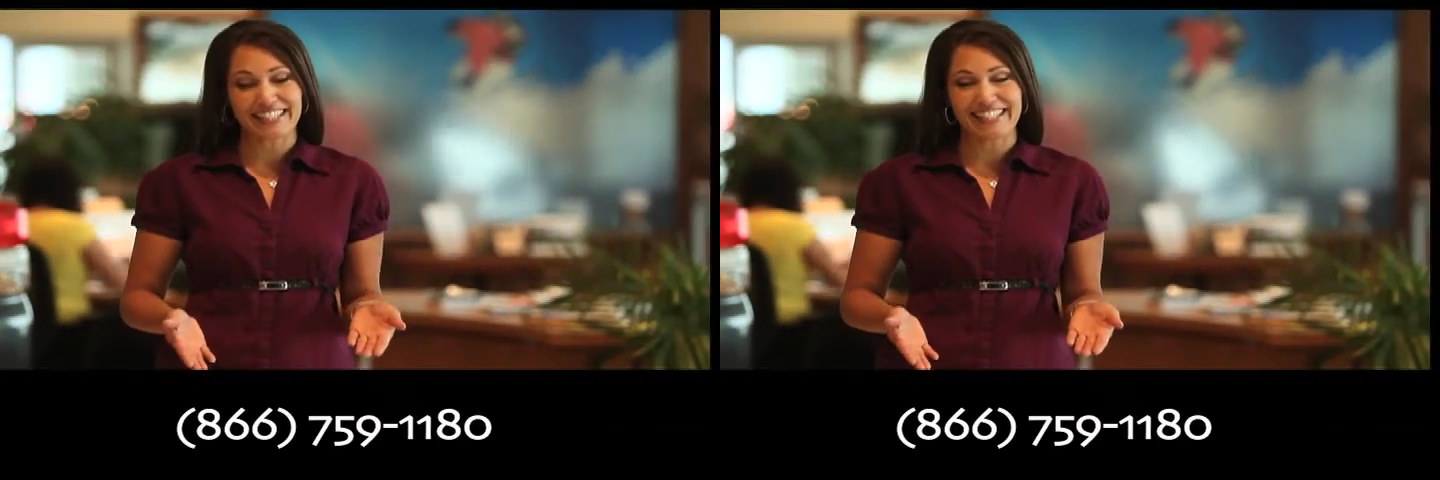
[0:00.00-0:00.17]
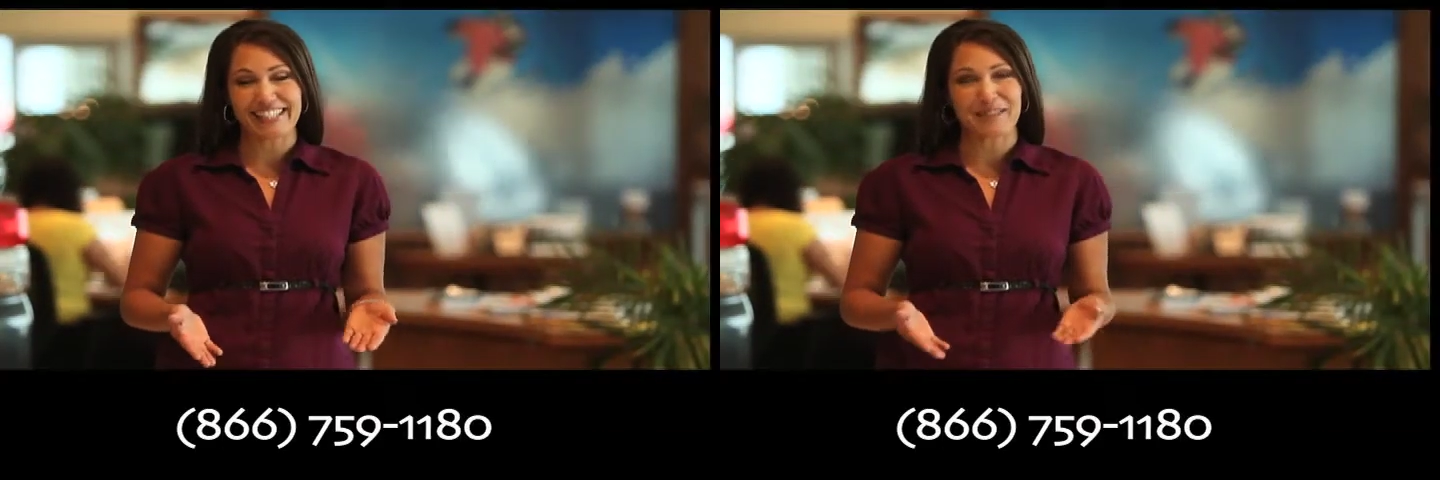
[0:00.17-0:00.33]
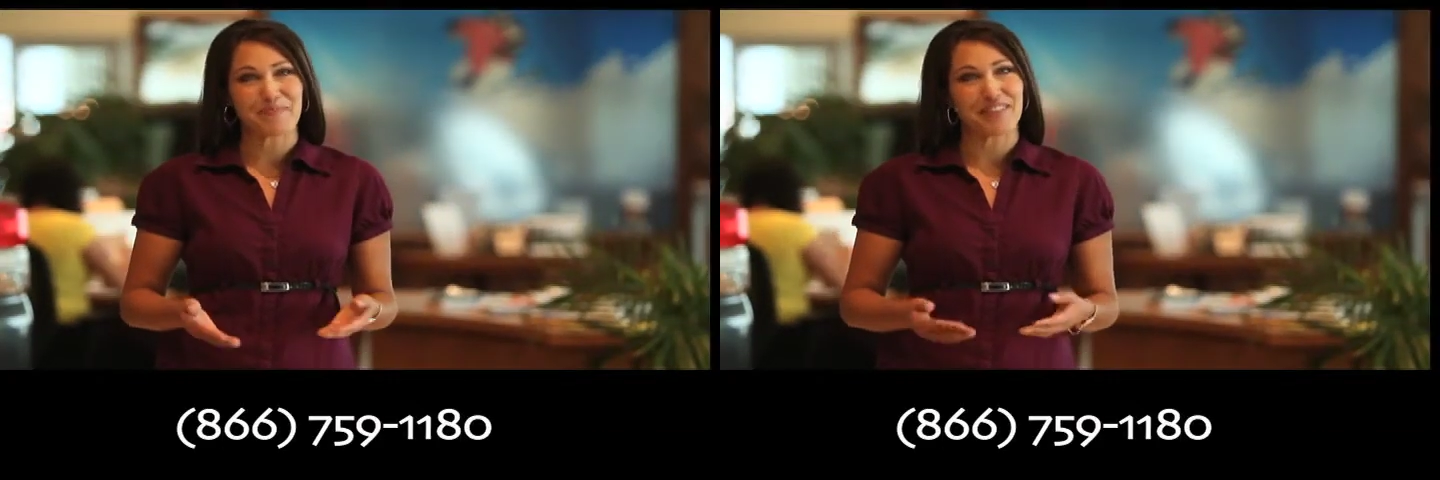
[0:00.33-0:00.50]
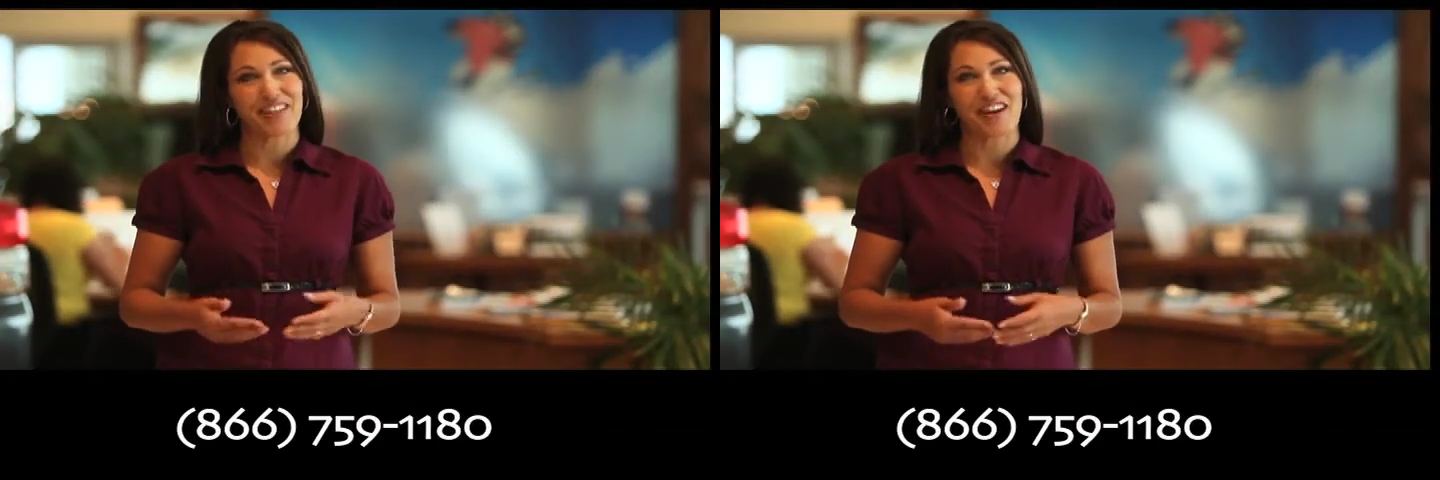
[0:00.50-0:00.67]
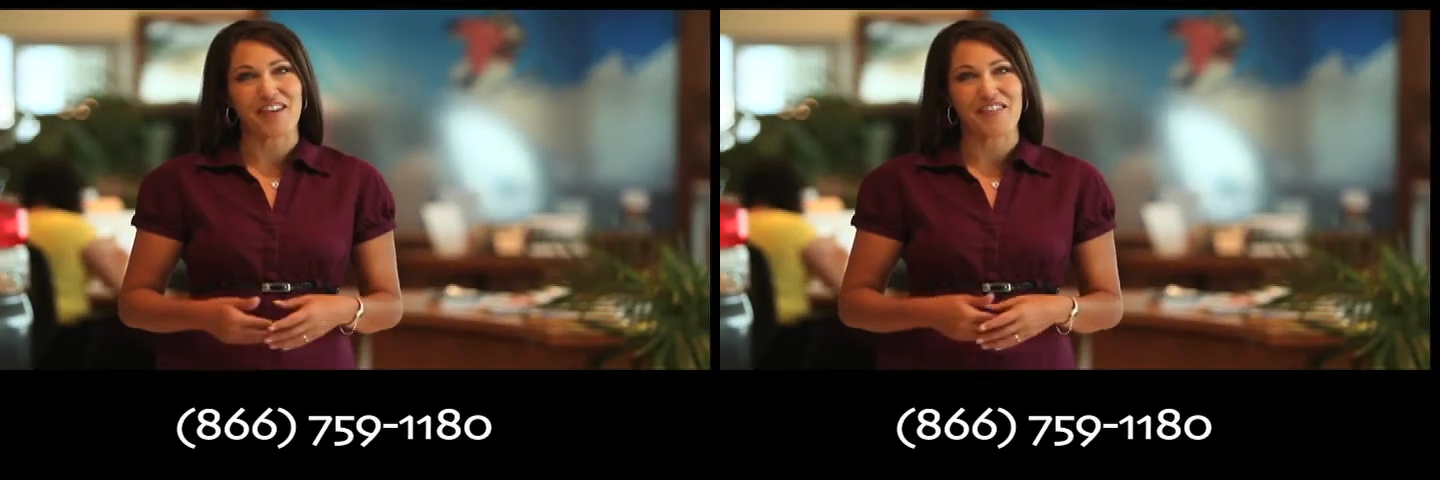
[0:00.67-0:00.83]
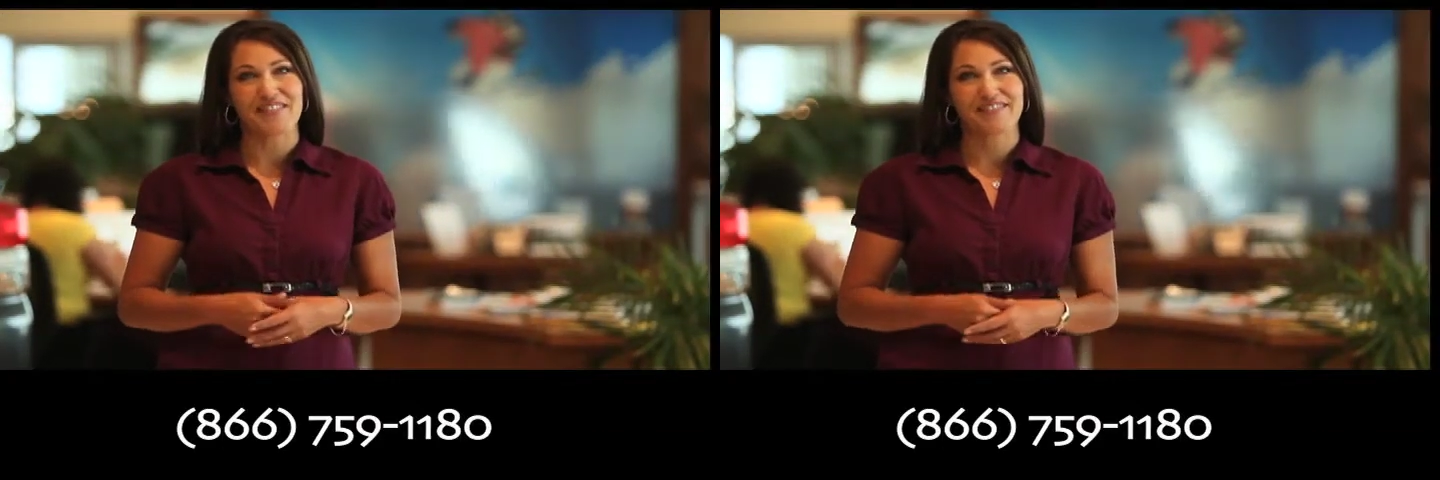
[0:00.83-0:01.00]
listed below.